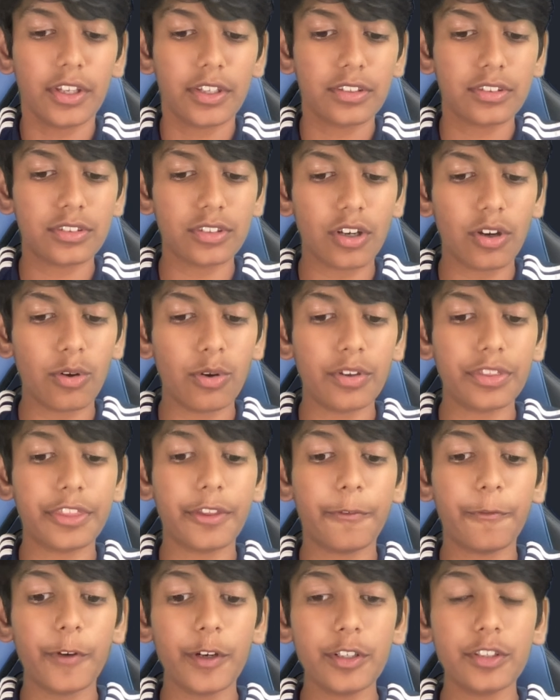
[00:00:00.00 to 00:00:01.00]
So
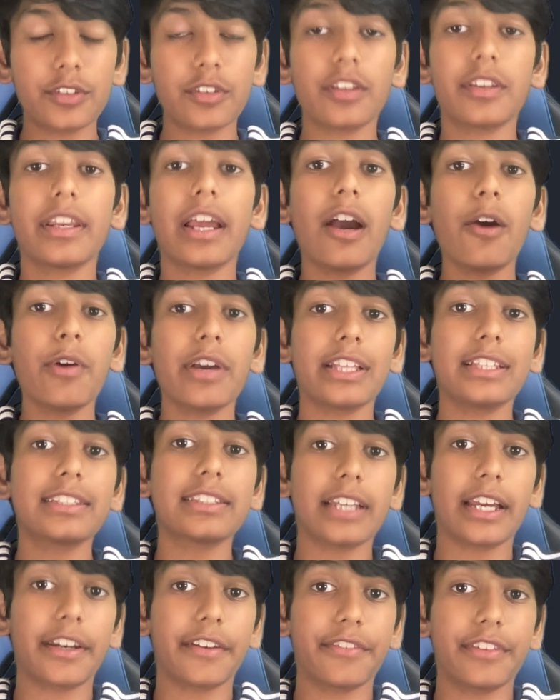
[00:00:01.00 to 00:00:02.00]
the first, now
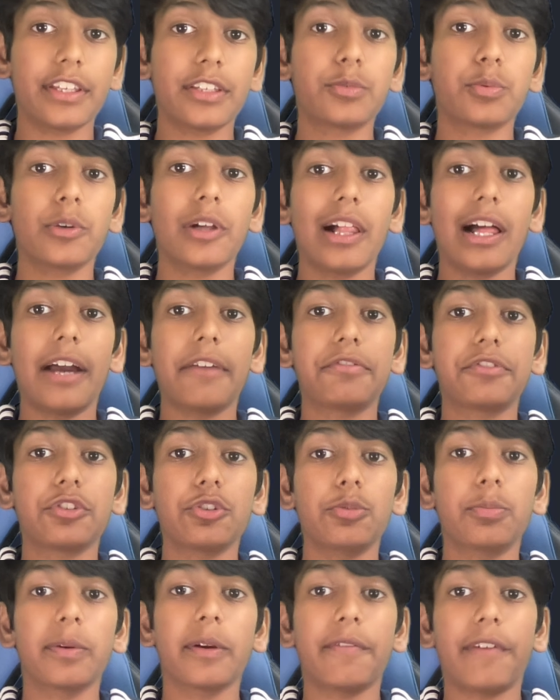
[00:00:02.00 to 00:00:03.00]
inside of this, we'll have
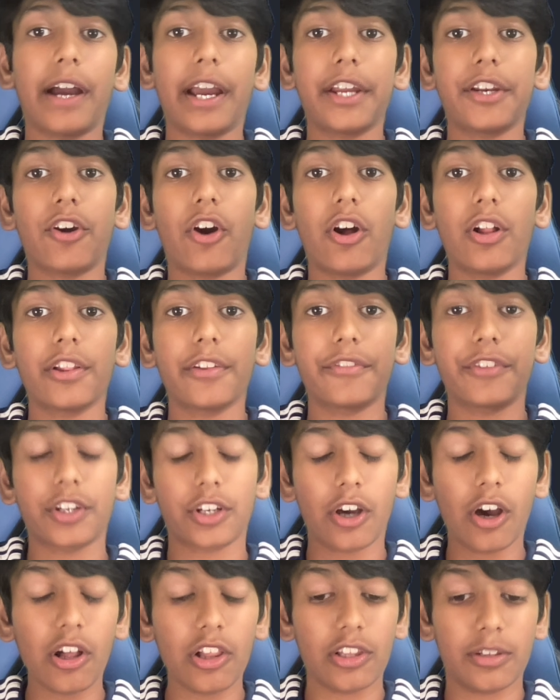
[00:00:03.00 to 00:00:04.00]
to provide all of the
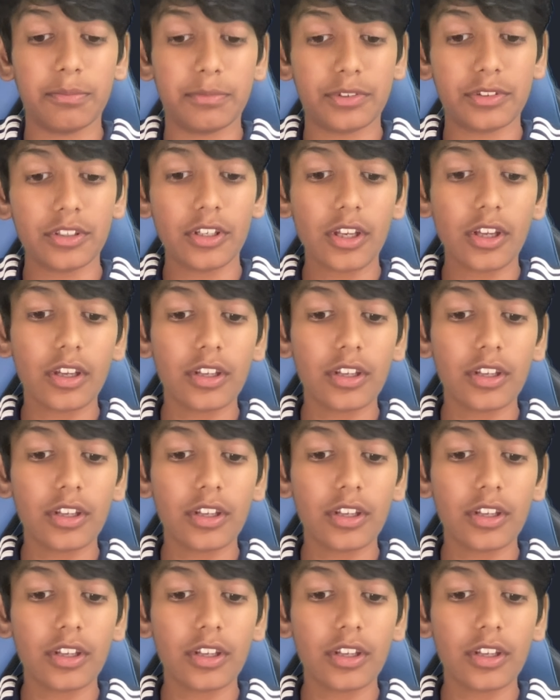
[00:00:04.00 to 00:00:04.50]
columns.